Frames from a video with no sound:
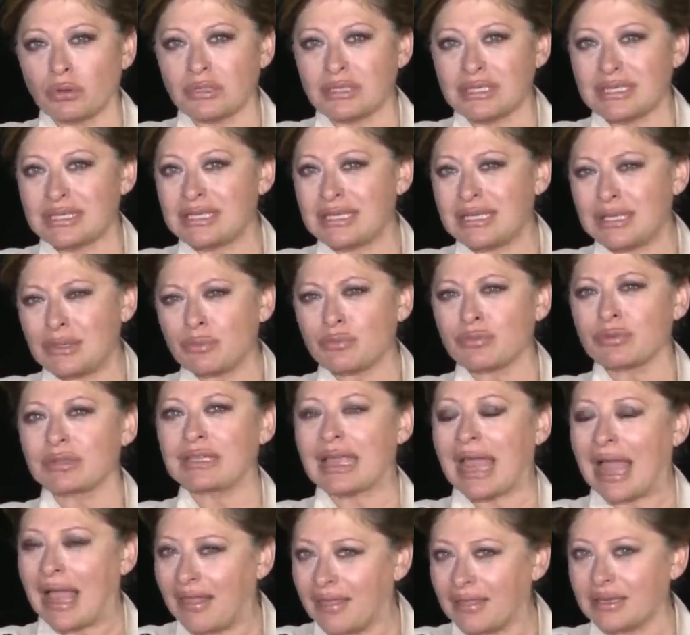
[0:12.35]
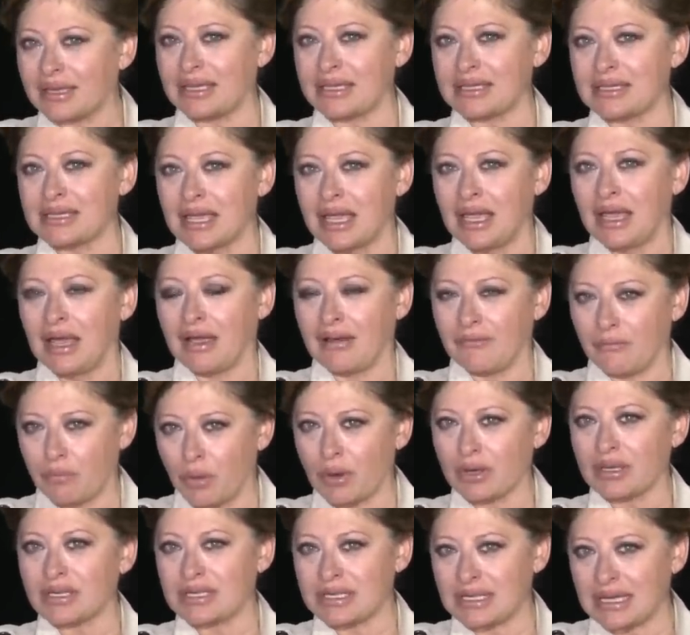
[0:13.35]
to see the realities of
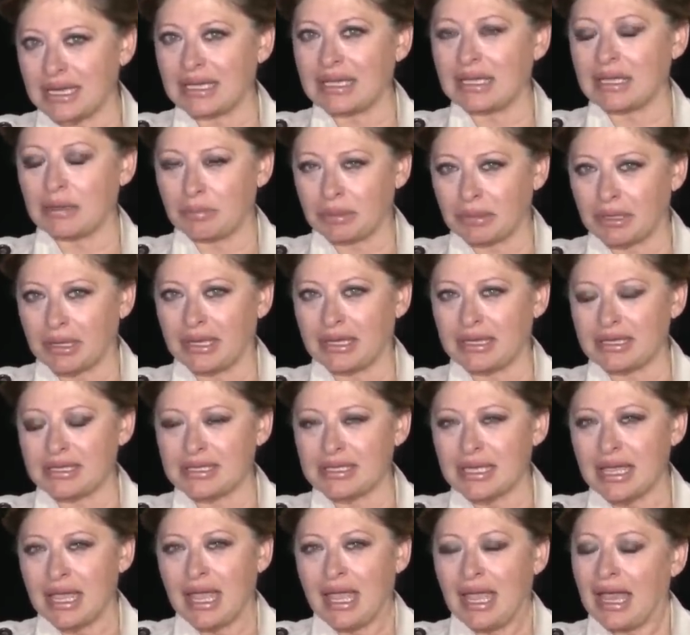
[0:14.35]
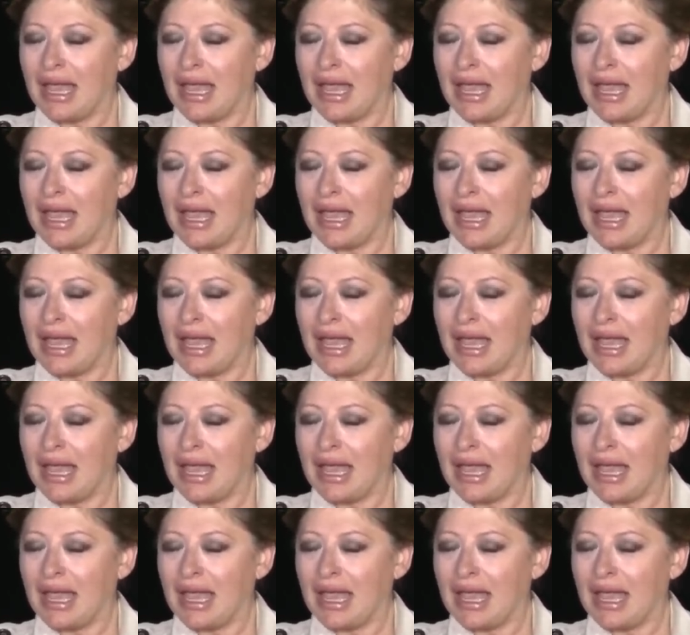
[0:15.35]
what is taking place.